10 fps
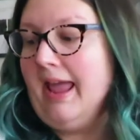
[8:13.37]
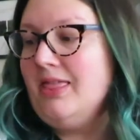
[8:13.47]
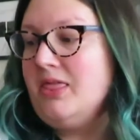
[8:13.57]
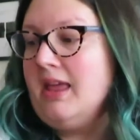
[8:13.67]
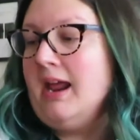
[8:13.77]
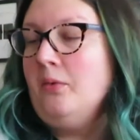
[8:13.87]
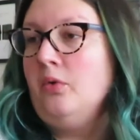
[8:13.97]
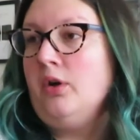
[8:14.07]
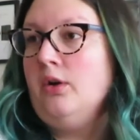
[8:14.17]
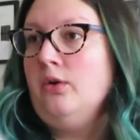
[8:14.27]
and then I
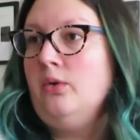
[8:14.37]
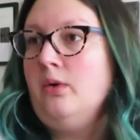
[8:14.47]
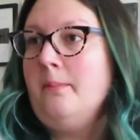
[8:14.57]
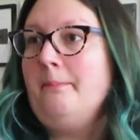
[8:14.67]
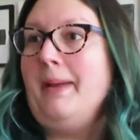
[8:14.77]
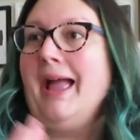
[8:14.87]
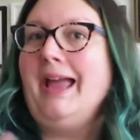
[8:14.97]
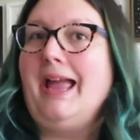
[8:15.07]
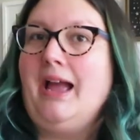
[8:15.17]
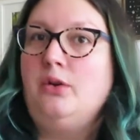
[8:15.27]
will go
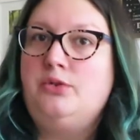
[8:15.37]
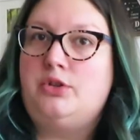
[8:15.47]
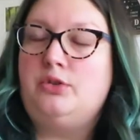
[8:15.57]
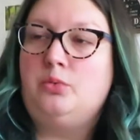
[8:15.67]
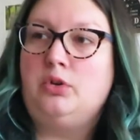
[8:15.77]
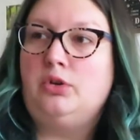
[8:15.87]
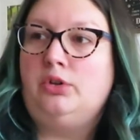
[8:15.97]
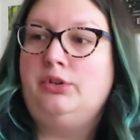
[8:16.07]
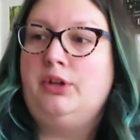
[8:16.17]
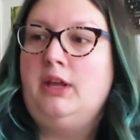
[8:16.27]
back out into the
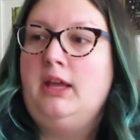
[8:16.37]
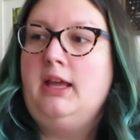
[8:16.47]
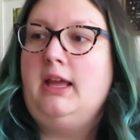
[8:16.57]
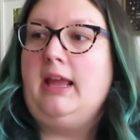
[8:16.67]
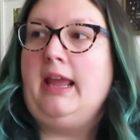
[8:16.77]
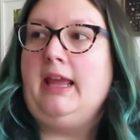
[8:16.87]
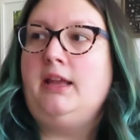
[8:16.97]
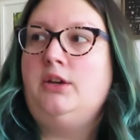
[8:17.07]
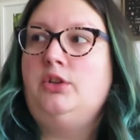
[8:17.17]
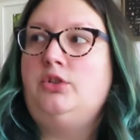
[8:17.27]
world
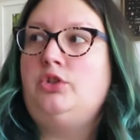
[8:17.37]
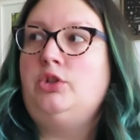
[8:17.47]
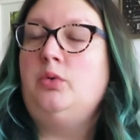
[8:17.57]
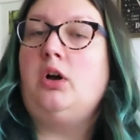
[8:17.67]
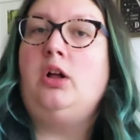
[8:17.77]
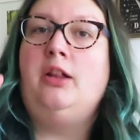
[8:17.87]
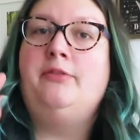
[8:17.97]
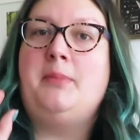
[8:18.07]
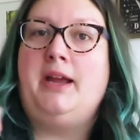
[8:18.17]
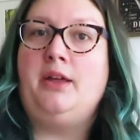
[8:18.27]
and do all
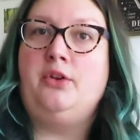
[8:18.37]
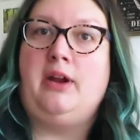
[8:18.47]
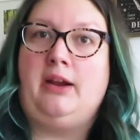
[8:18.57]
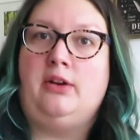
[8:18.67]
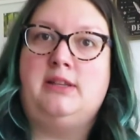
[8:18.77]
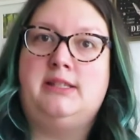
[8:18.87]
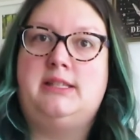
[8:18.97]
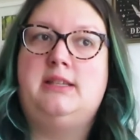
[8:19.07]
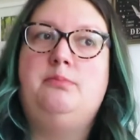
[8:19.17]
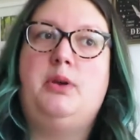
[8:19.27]
of my other
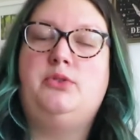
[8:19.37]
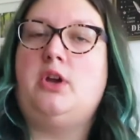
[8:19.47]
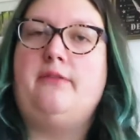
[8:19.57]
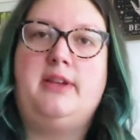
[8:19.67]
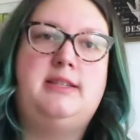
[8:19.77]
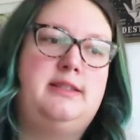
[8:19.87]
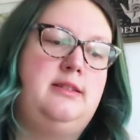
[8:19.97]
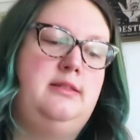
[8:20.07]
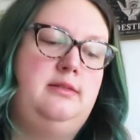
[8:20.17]
errands, post office,